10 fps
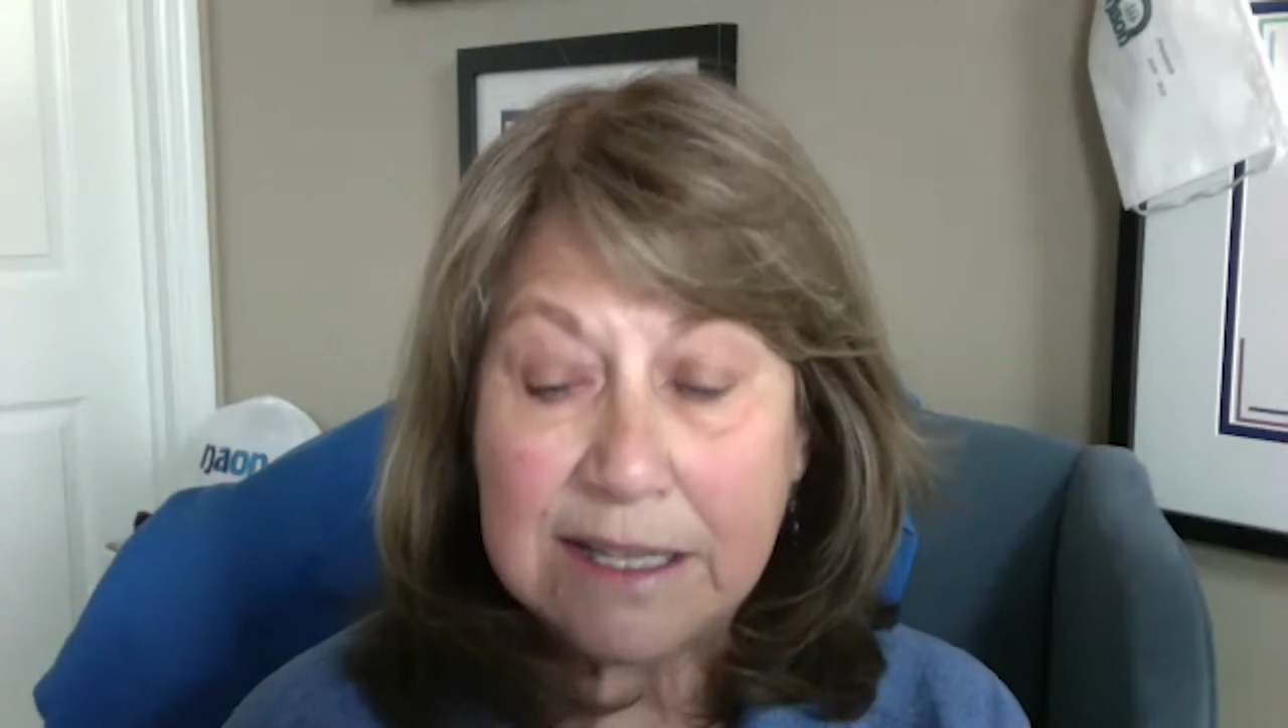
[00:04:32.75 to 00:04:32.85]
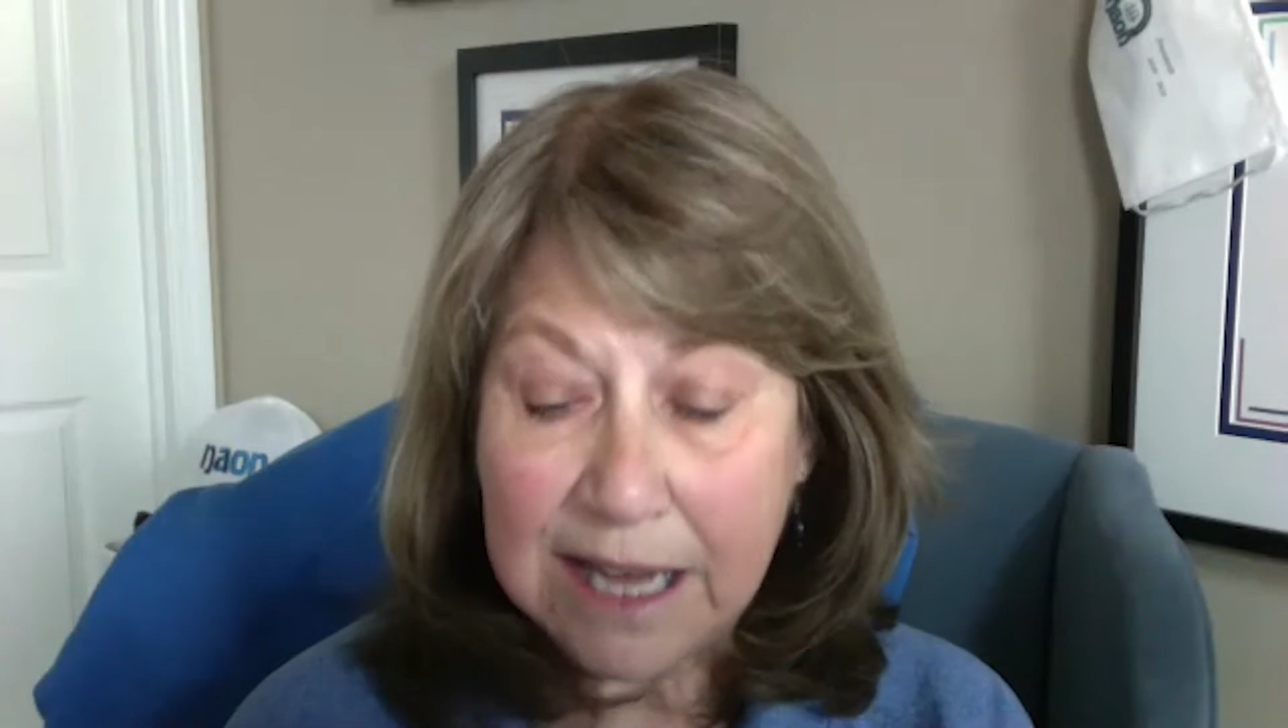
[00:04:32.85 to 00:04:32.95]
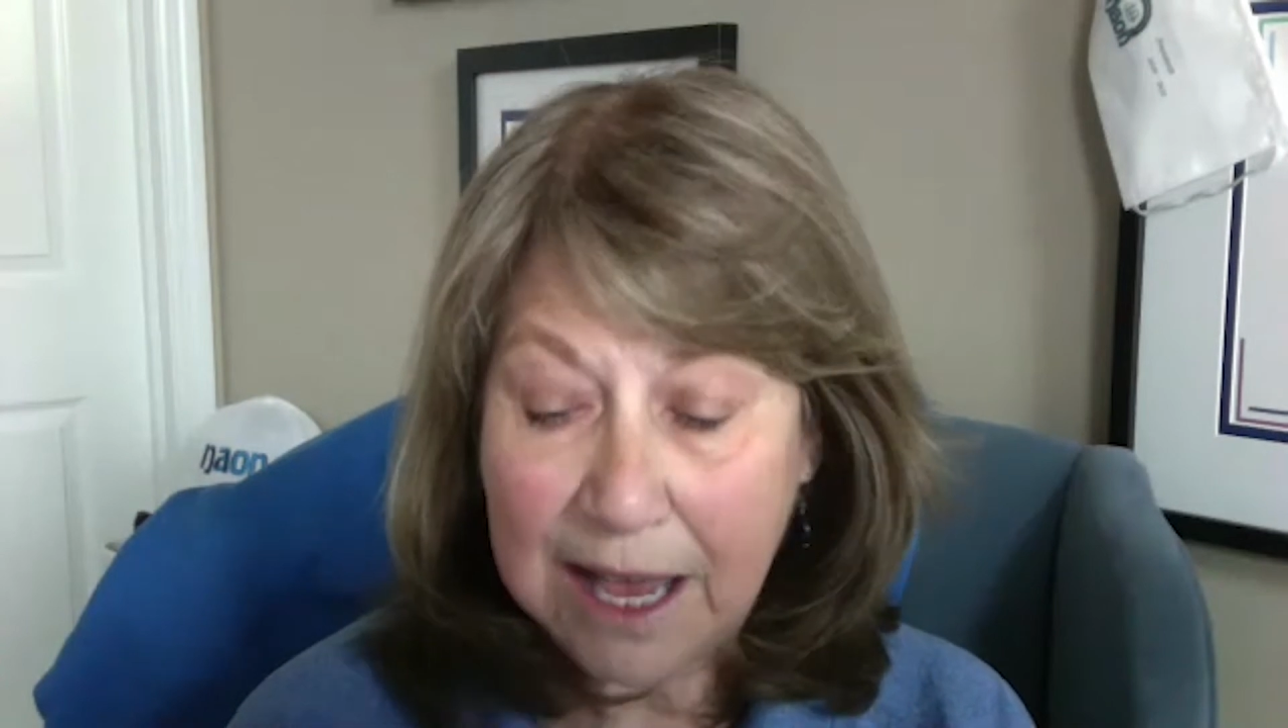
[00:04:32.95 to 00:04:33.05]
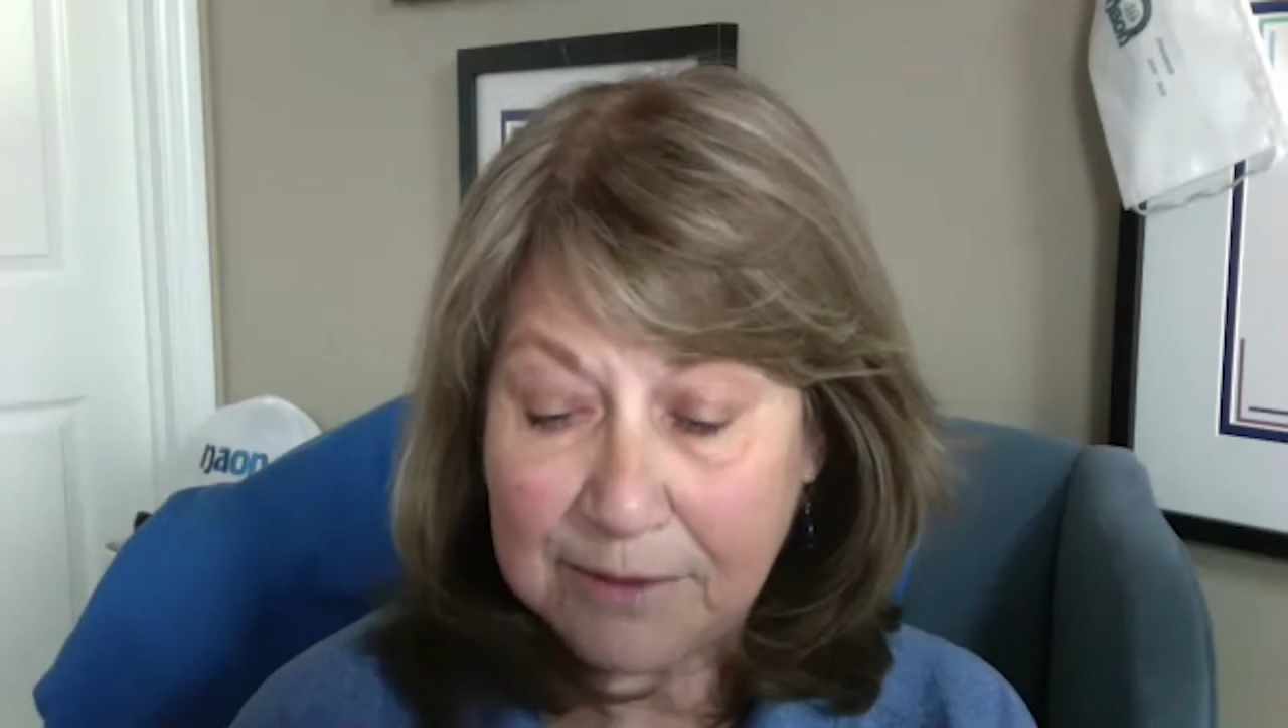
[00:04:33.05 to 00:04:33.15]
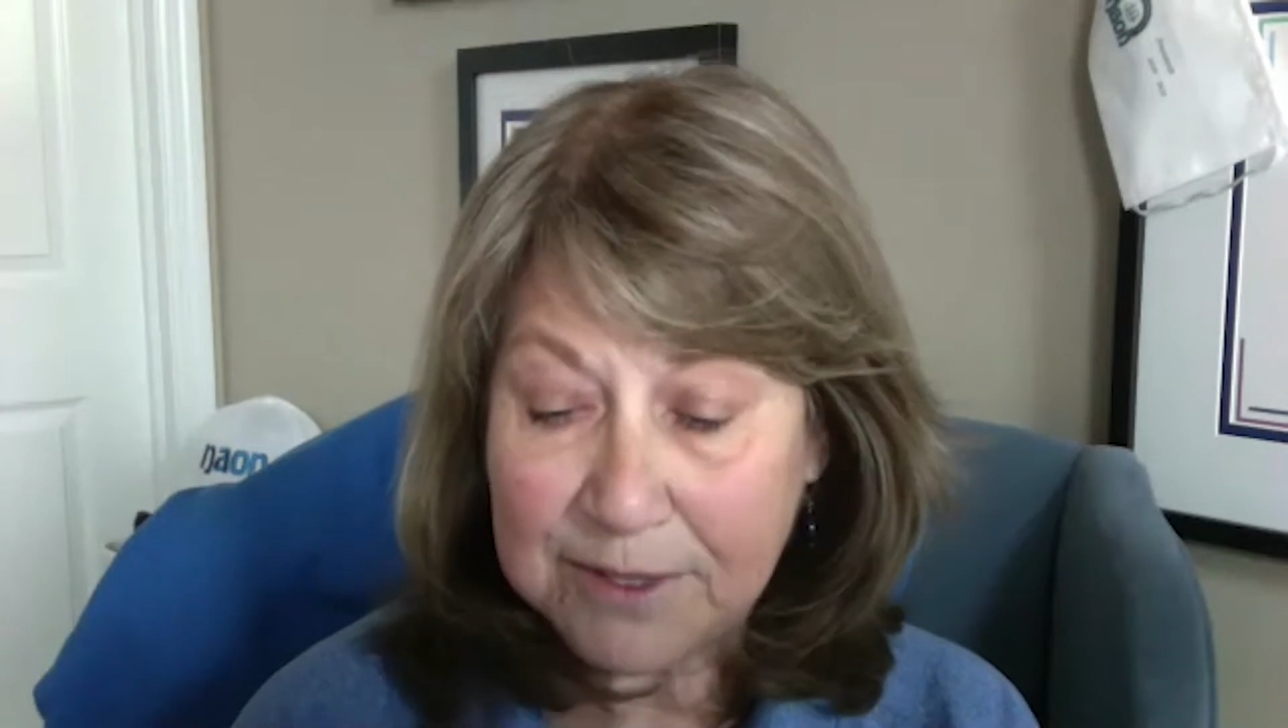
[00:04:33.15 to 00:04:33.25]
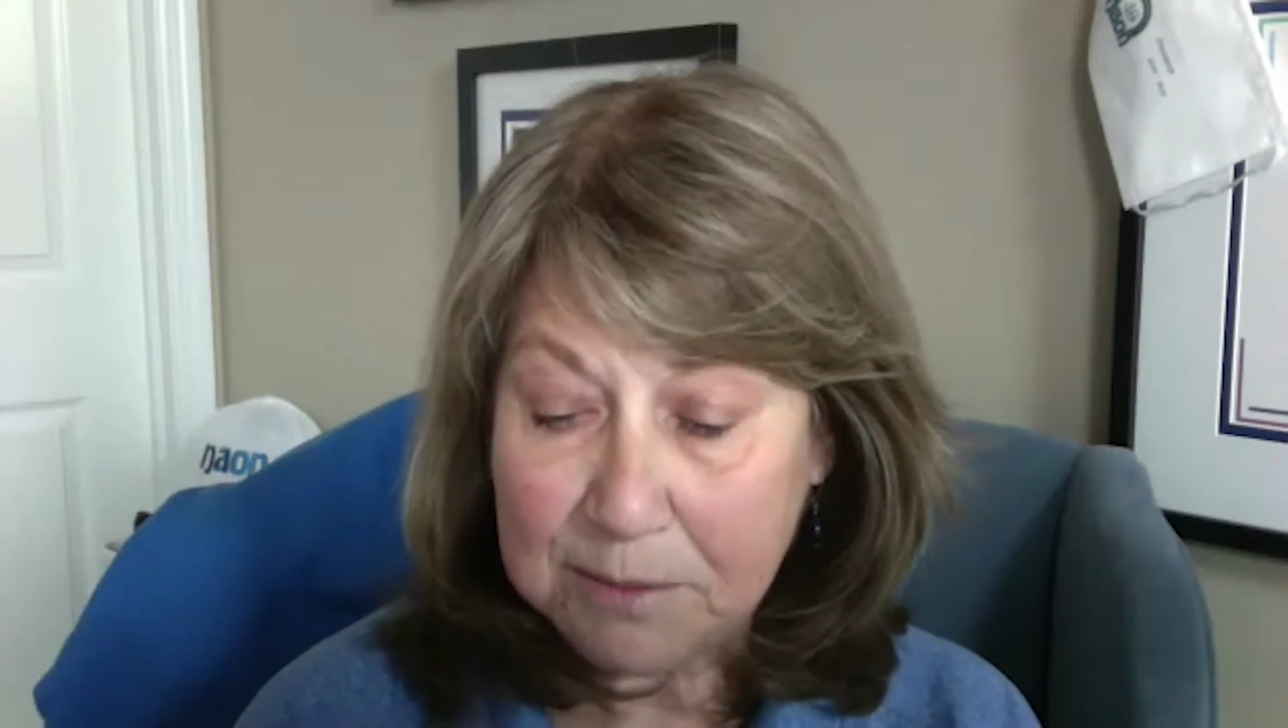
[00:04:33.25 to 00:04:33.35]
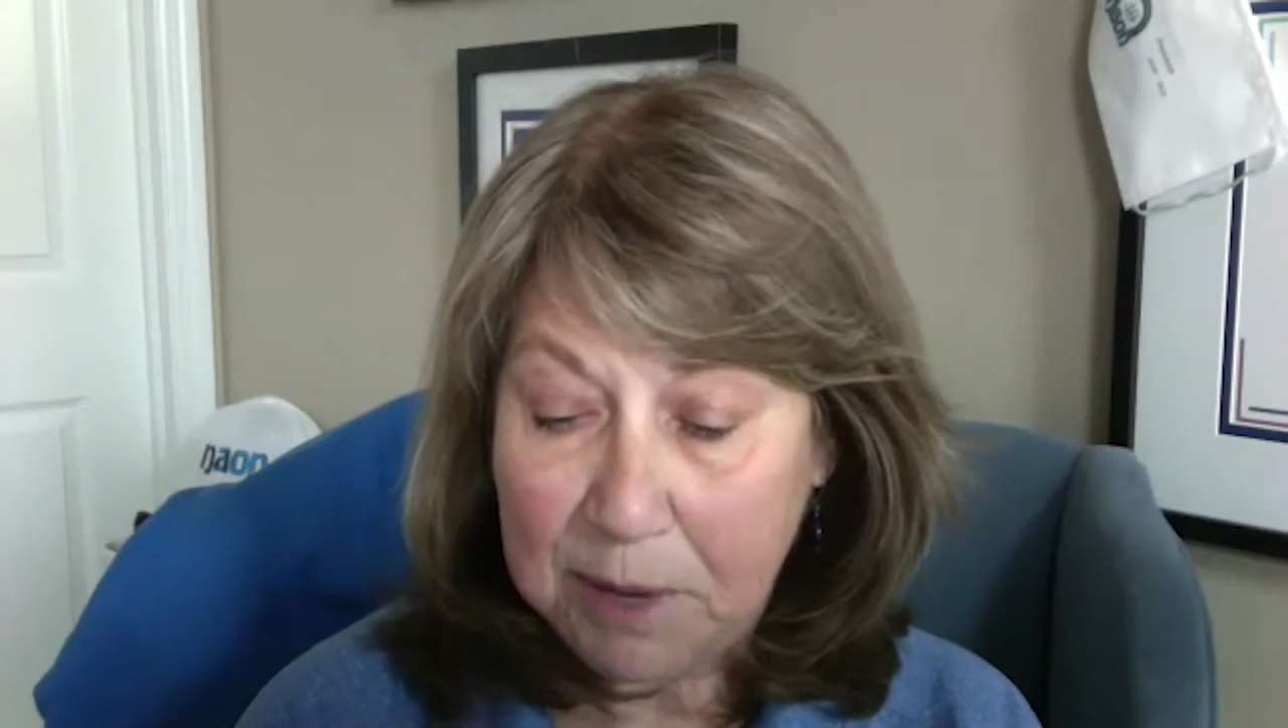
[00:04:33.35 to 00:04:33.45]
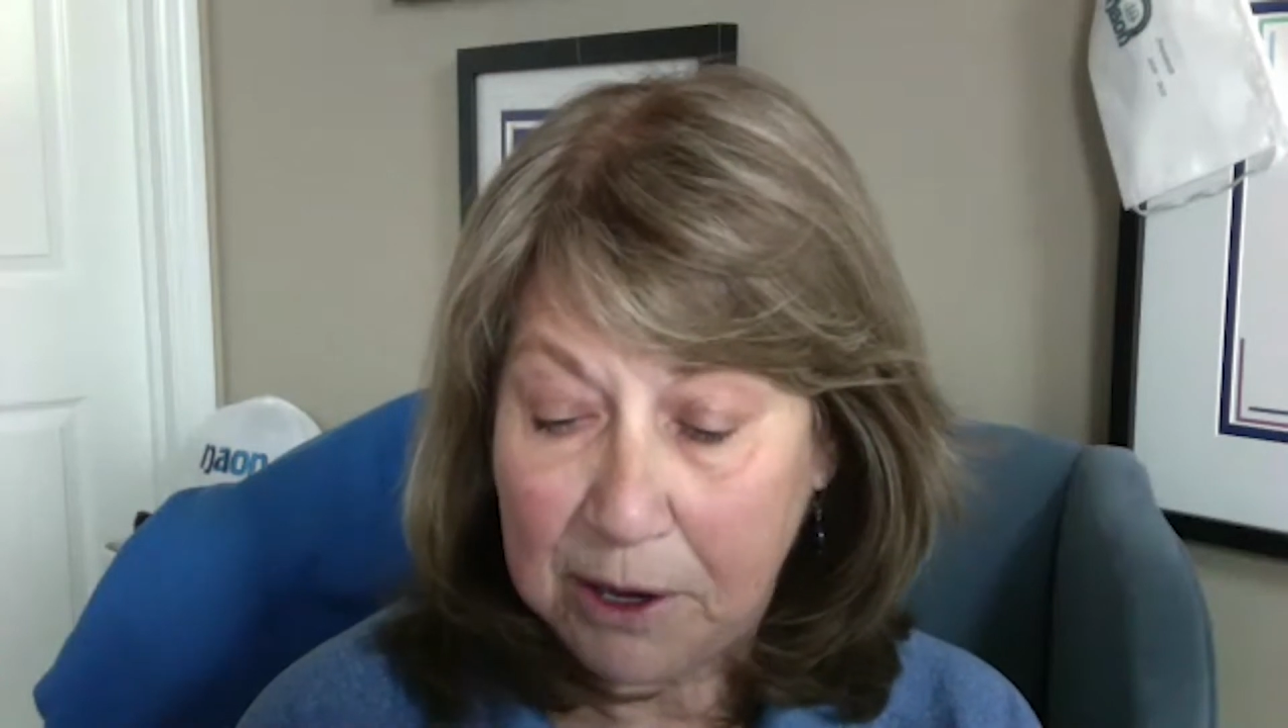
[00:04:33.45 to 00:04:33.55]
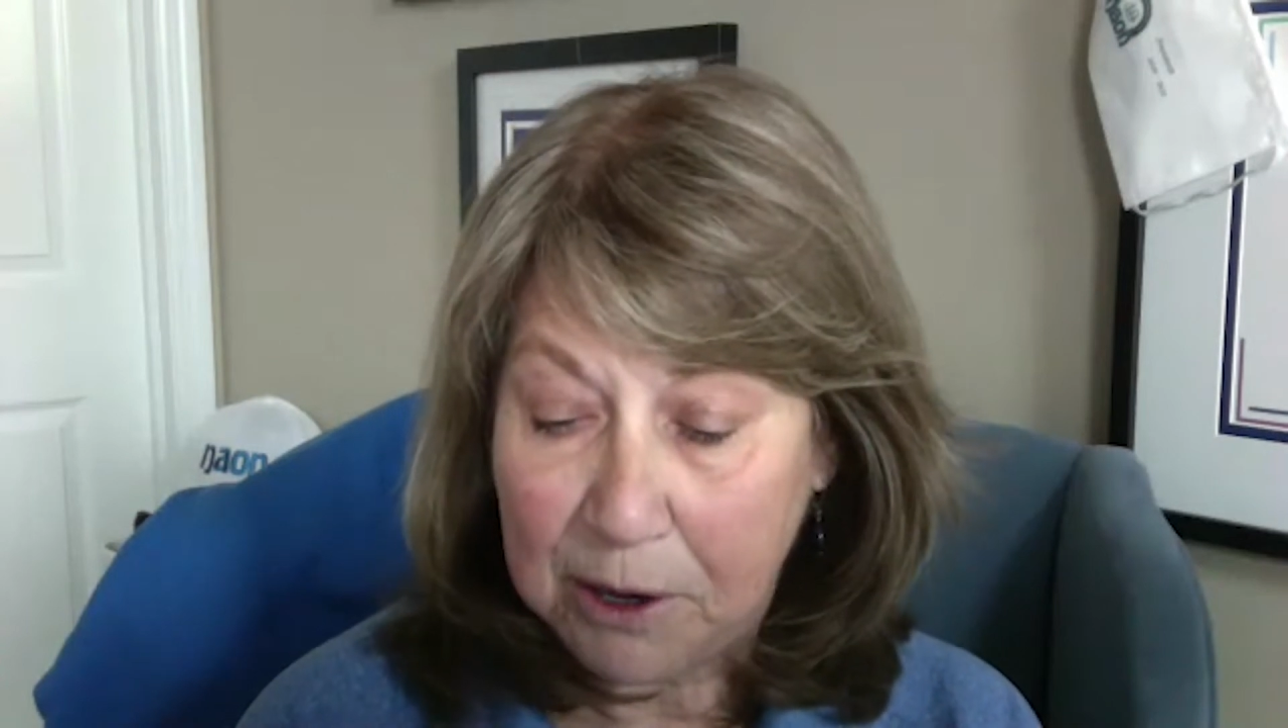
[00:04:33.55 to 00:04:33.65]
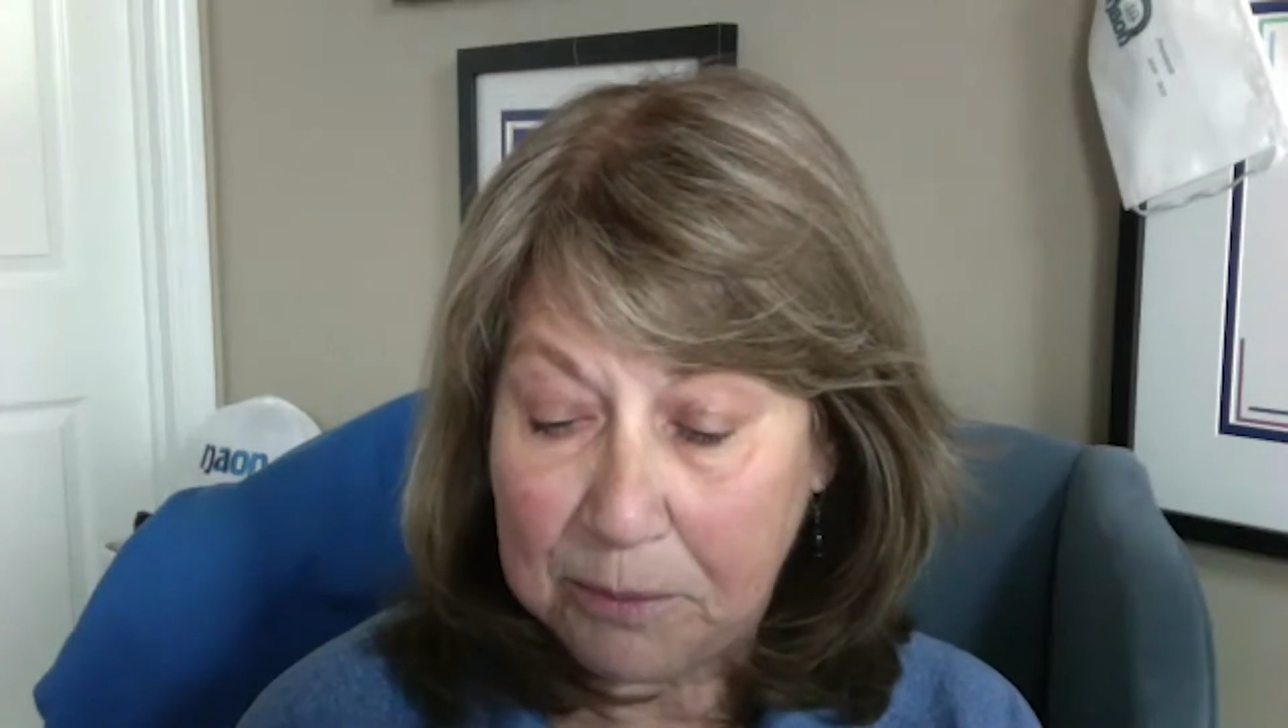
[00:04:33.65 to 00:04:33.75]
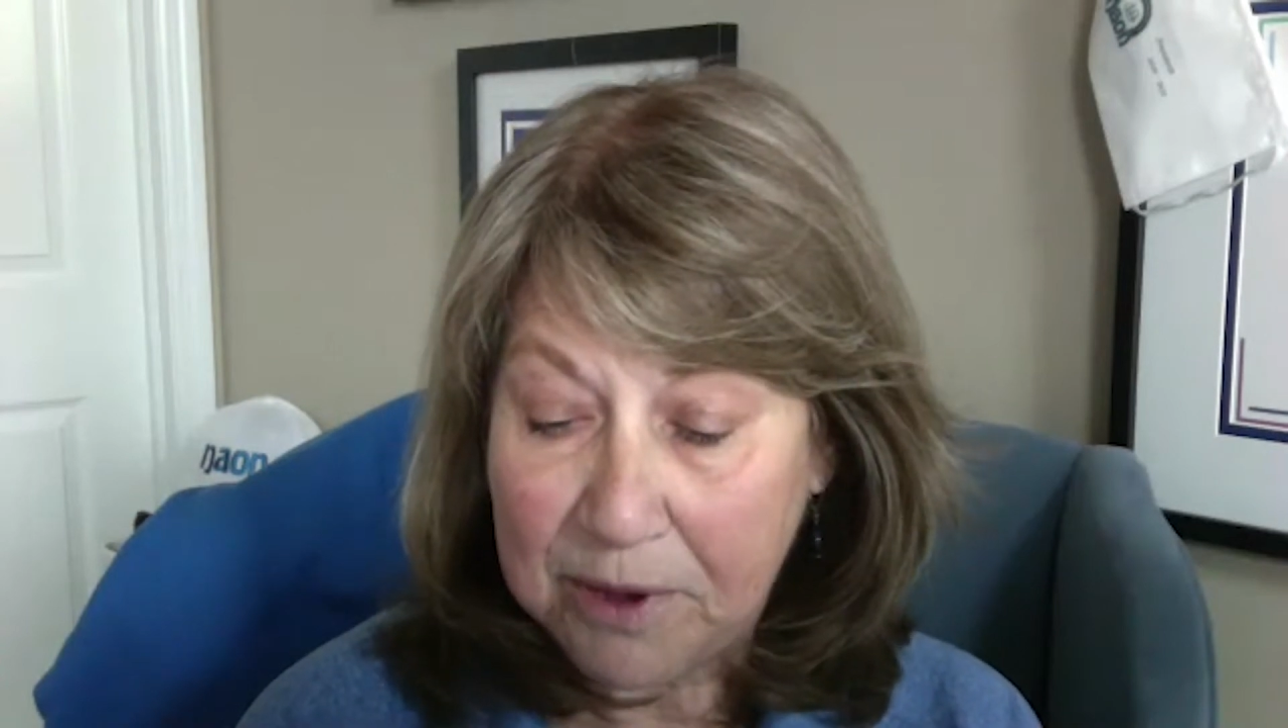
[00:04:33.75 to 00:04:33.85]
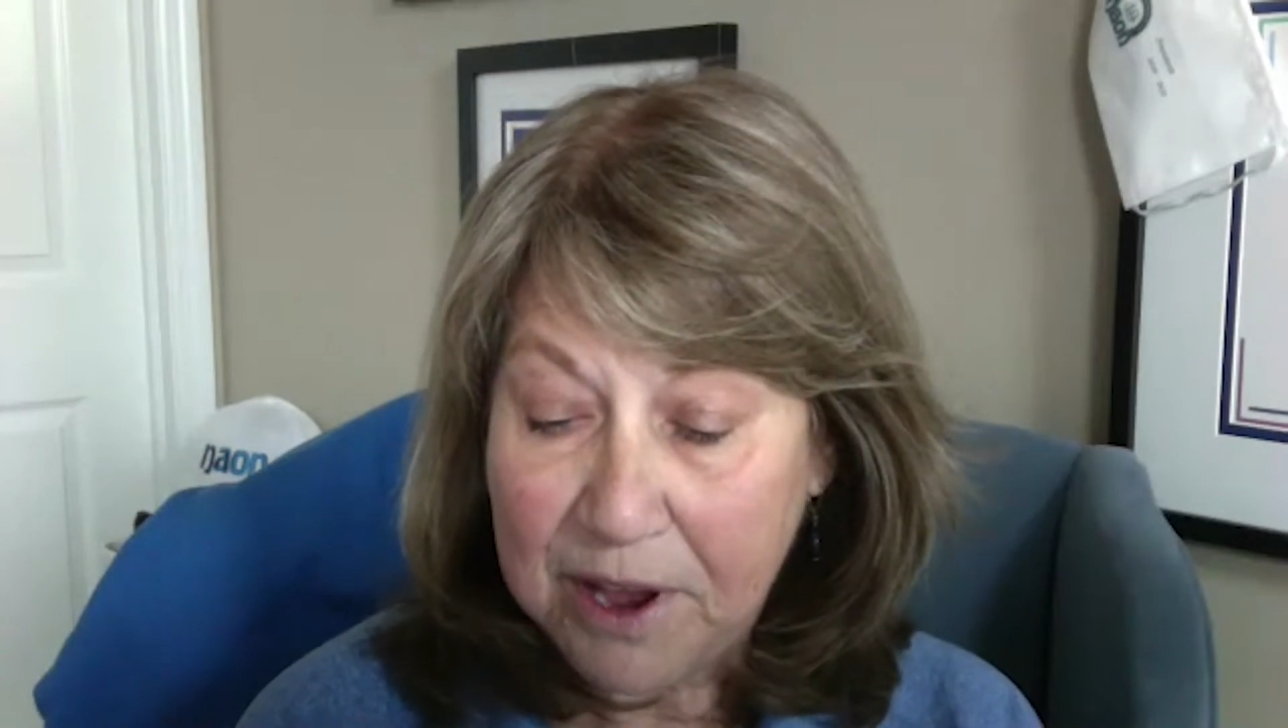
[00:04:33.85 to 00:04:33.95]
have some help